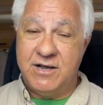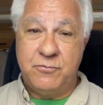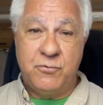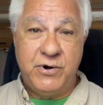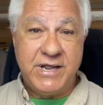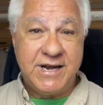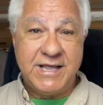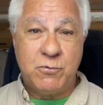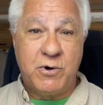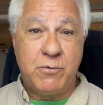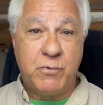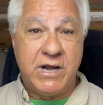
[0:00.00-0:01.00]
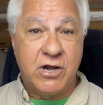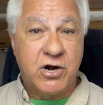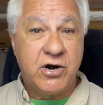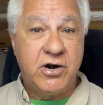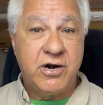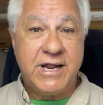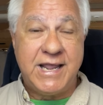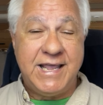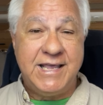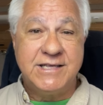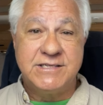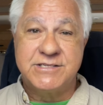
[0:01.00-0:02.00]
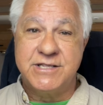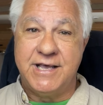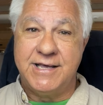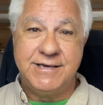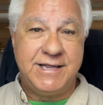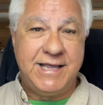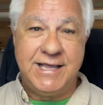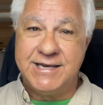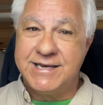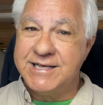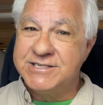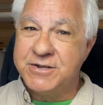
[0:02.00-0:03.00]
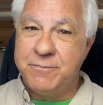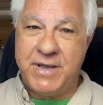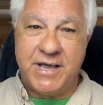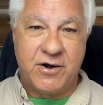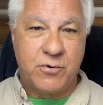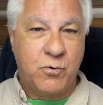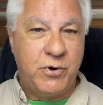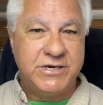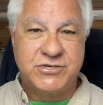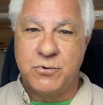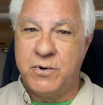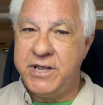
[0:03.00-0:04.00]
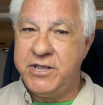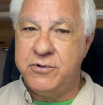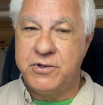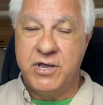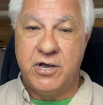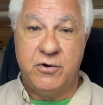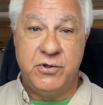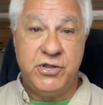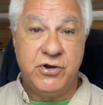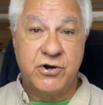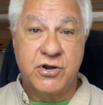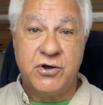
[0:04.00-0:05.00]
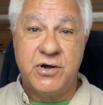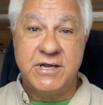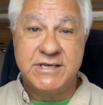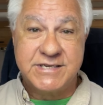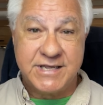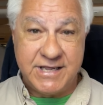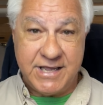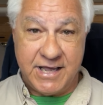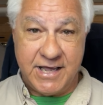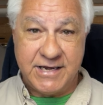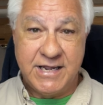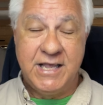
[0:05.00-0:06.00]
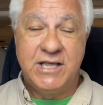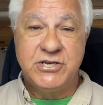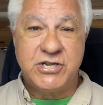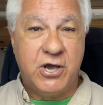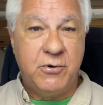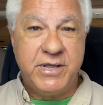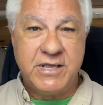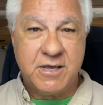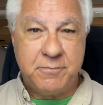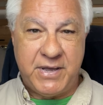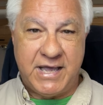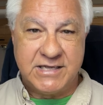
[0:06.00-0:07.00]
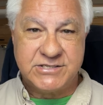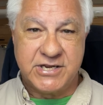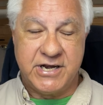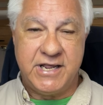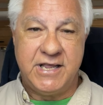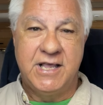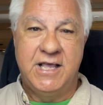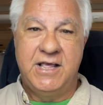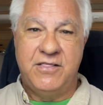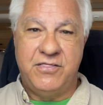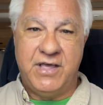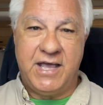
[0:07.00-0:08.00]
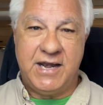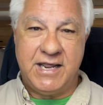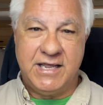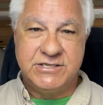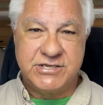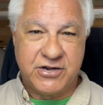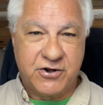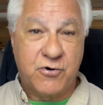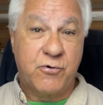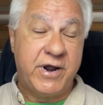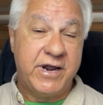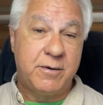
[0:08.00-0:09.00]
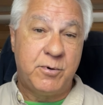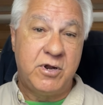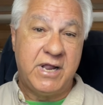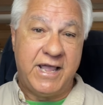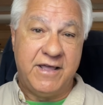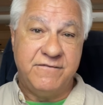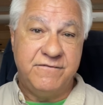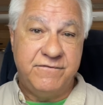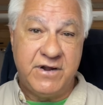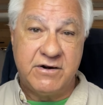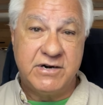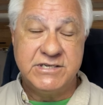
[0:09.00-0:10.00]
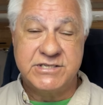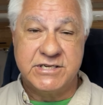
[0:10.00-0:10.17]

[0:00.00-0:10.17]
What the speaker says: really what we learn is that it doesn't matter which way you go, you're going to get towing capacity that is incredible and very